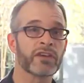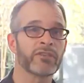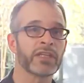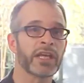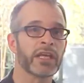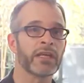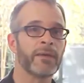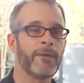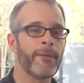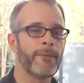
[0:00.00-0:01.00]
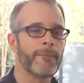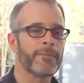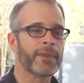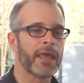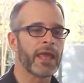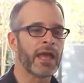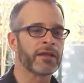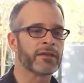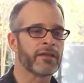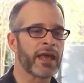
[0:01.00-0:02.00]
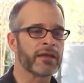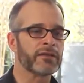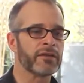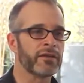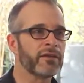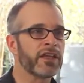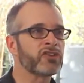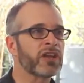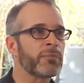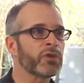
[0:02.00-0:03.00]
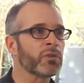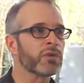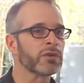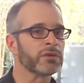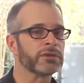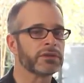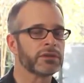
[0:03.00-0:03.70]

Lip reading: every day, and that they shape the world.